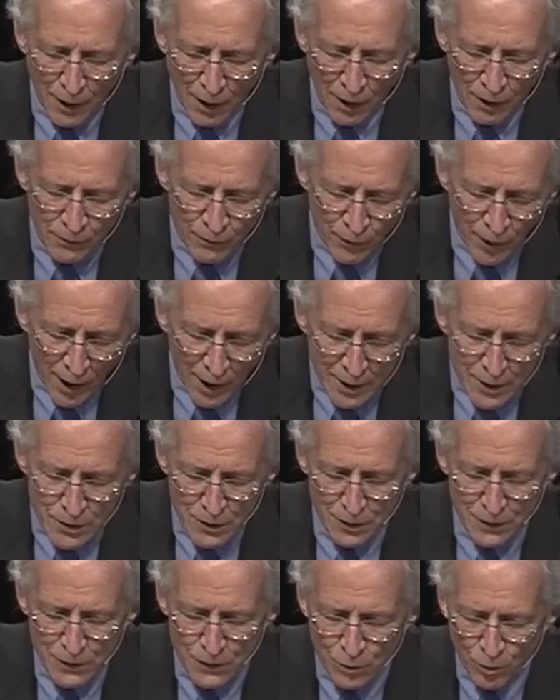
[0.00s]

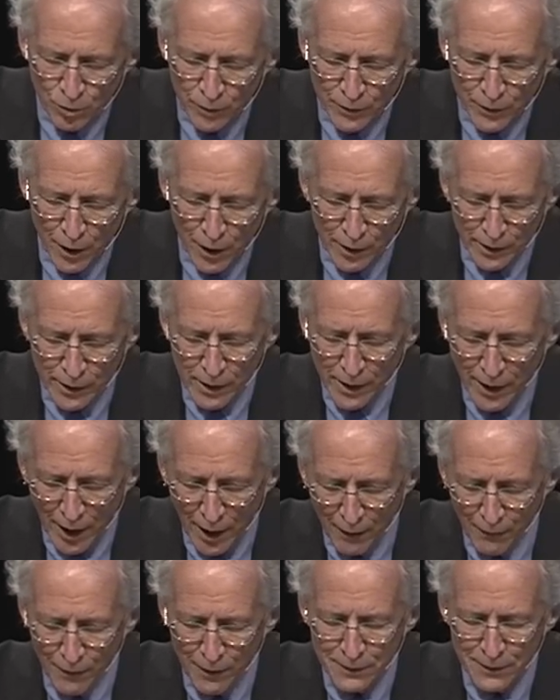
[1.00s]
unrighteous will not
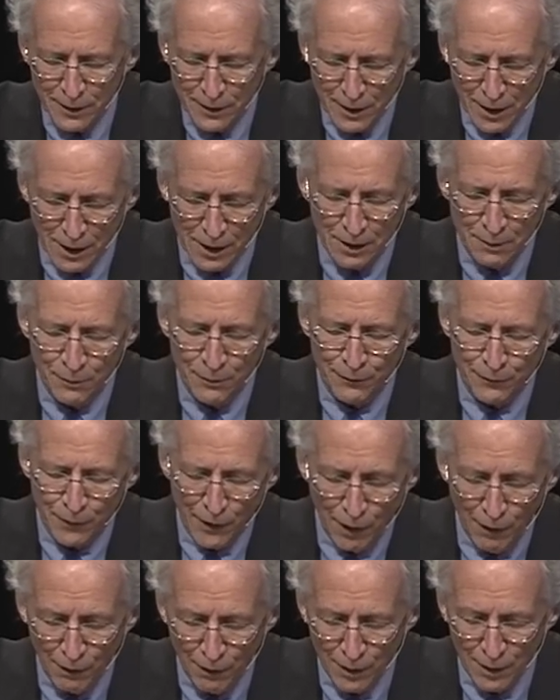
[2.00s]
inherit the kingdom of
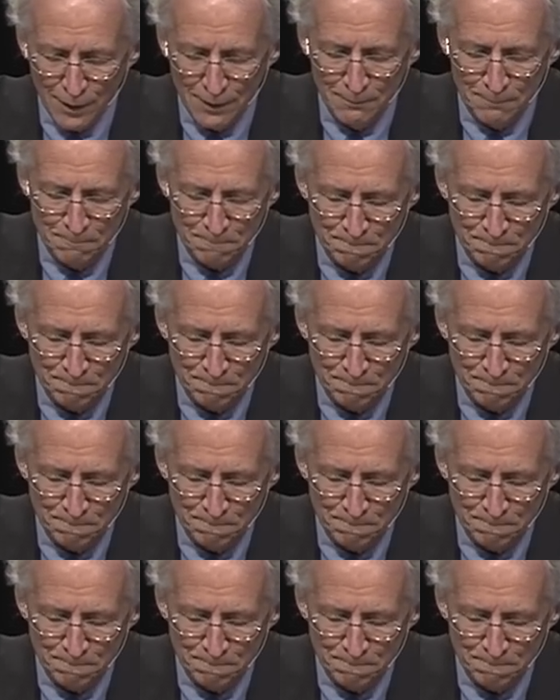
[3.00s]
God?